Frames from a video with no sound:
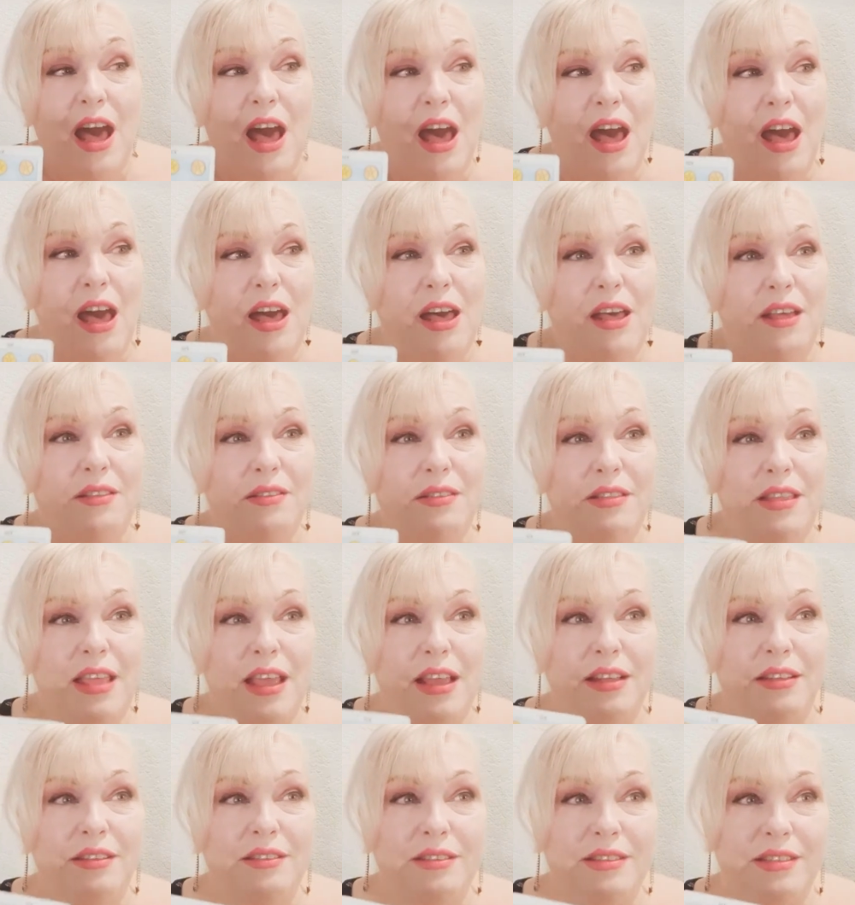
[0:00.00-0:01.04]
uh,
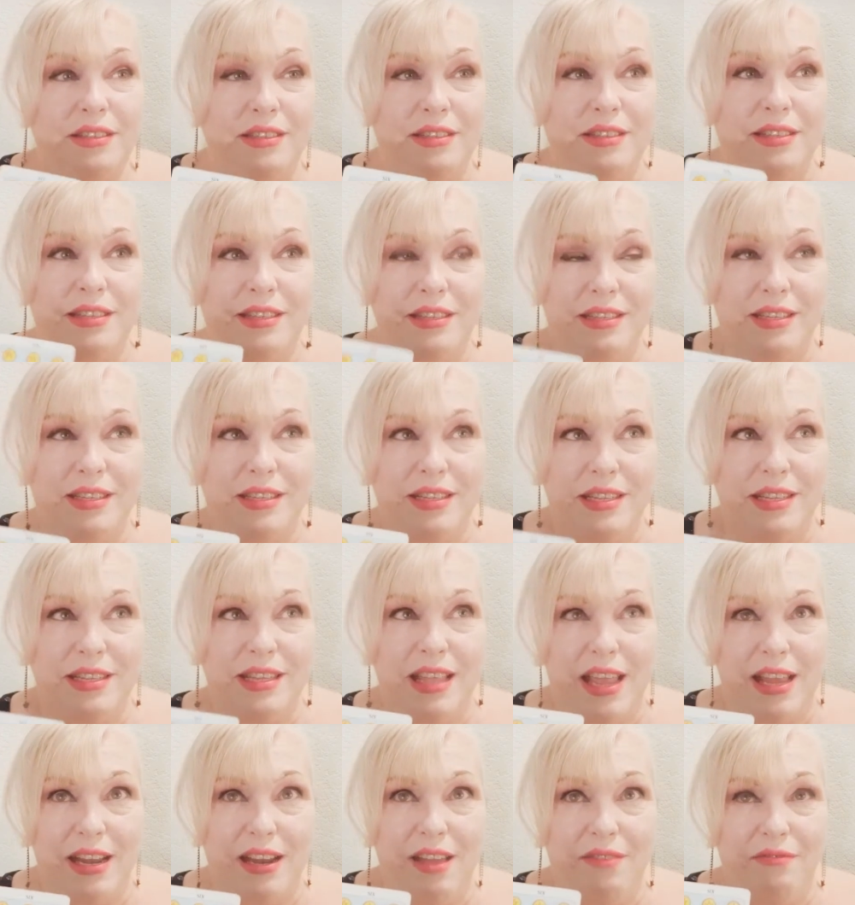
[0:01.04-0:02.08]
that
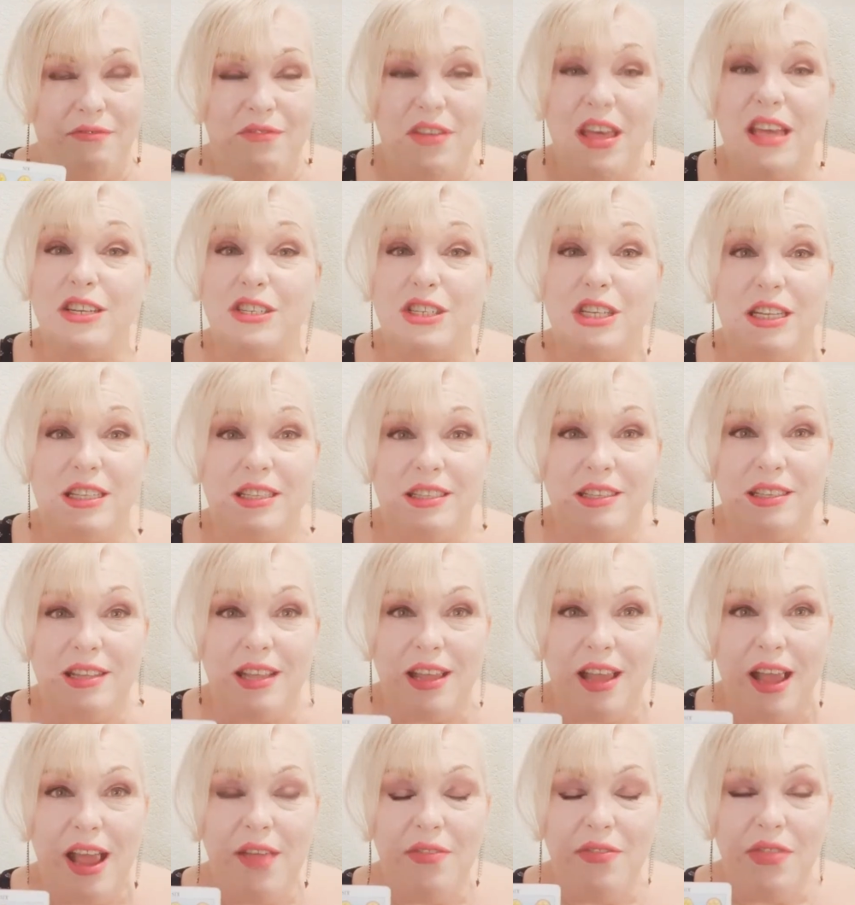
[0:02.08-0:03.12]
that affection
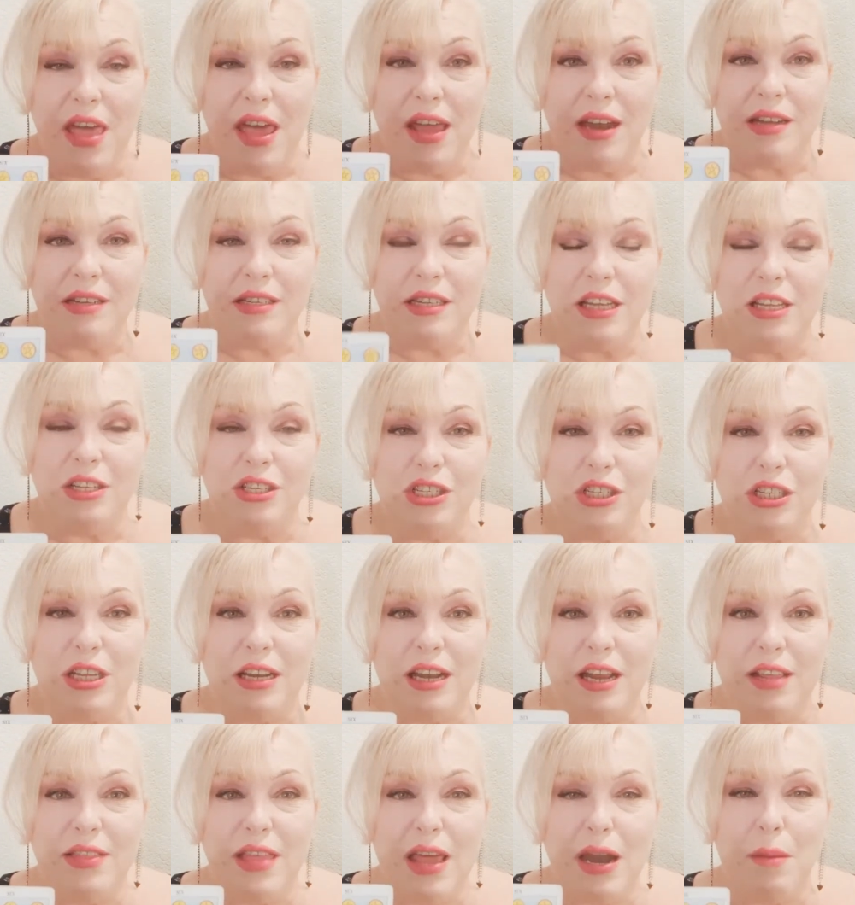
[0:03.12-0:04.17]
and that attention
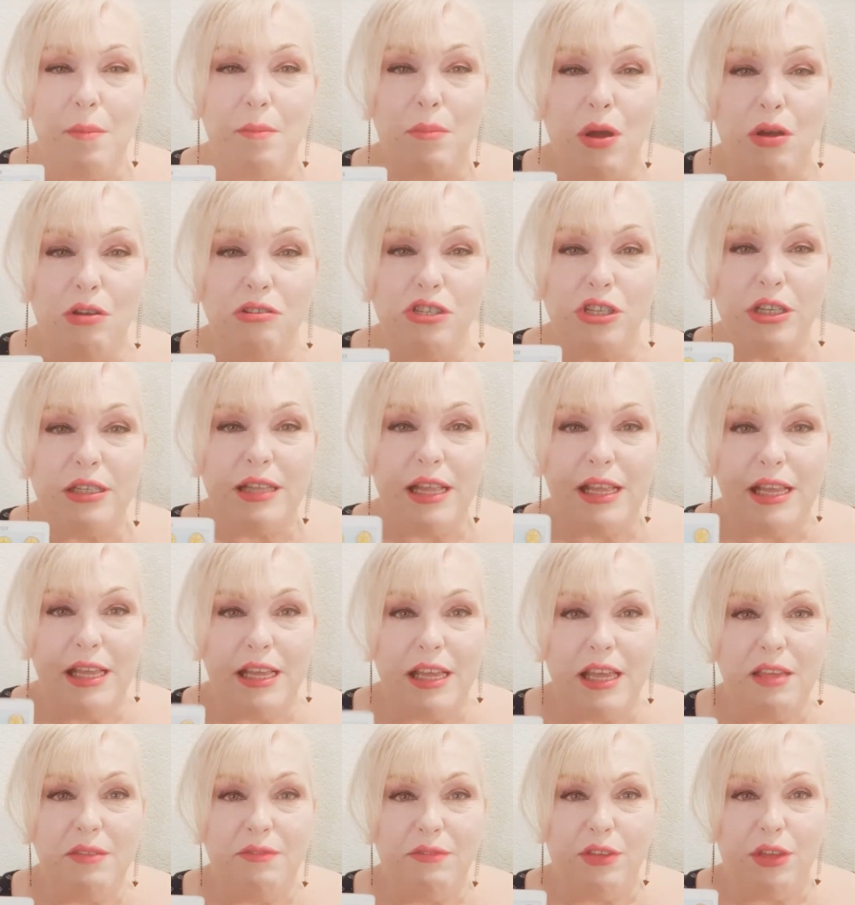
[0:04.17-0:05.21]
and that emotion they
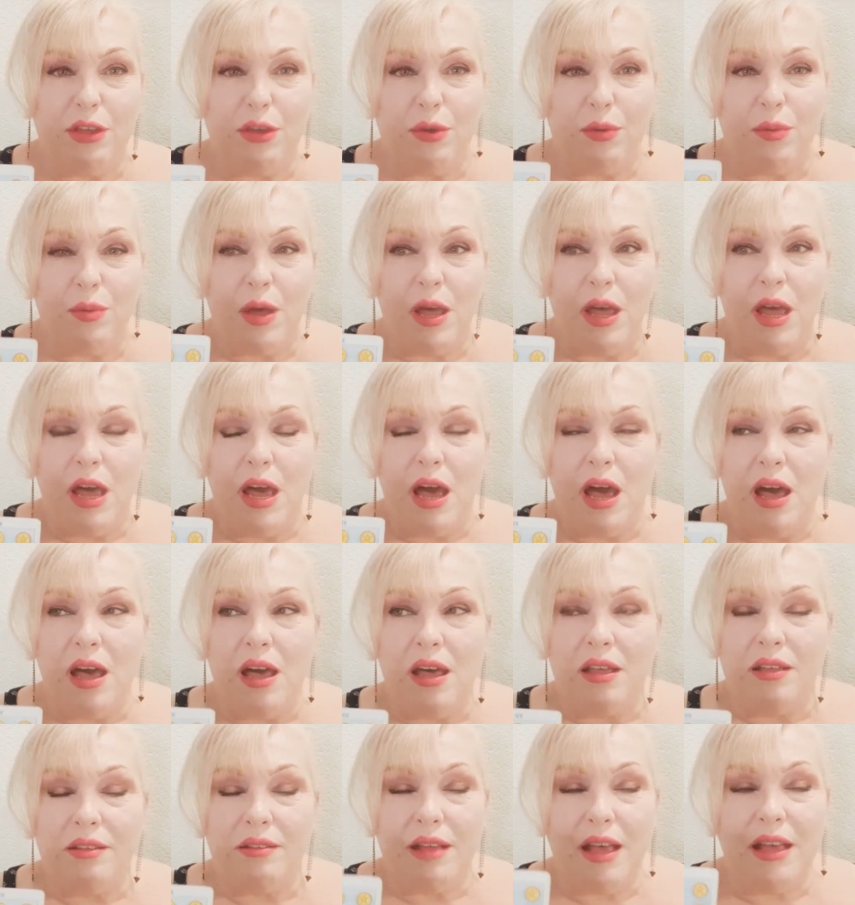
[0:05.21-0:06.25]
give you
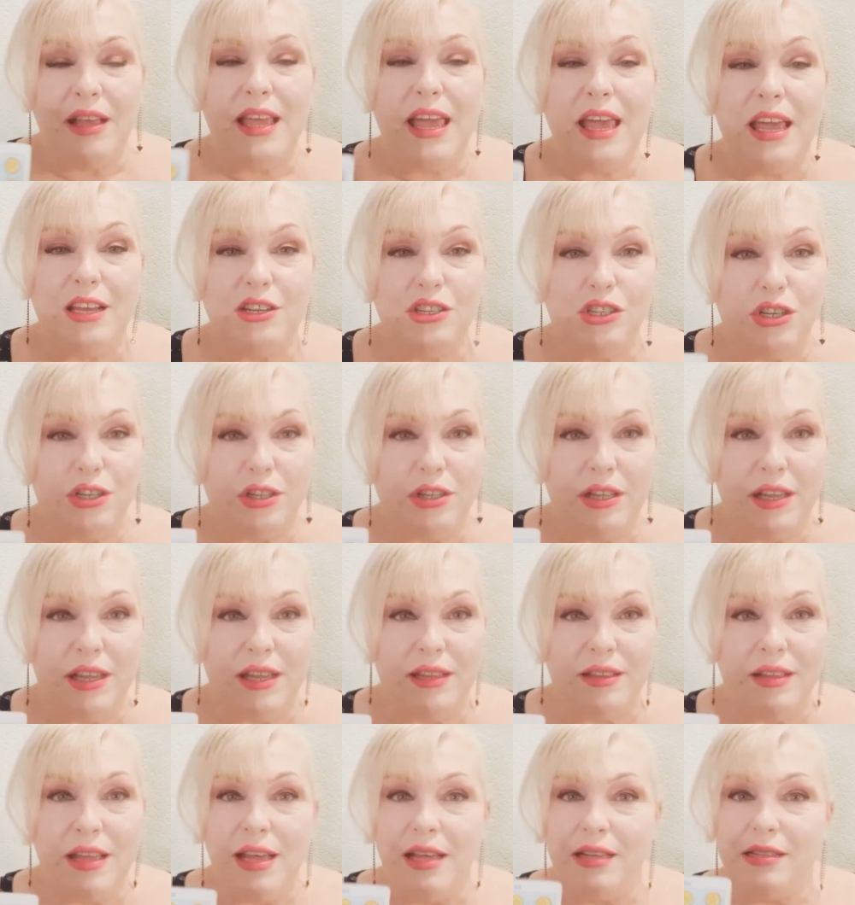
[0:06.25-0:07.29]
uh, occasionally.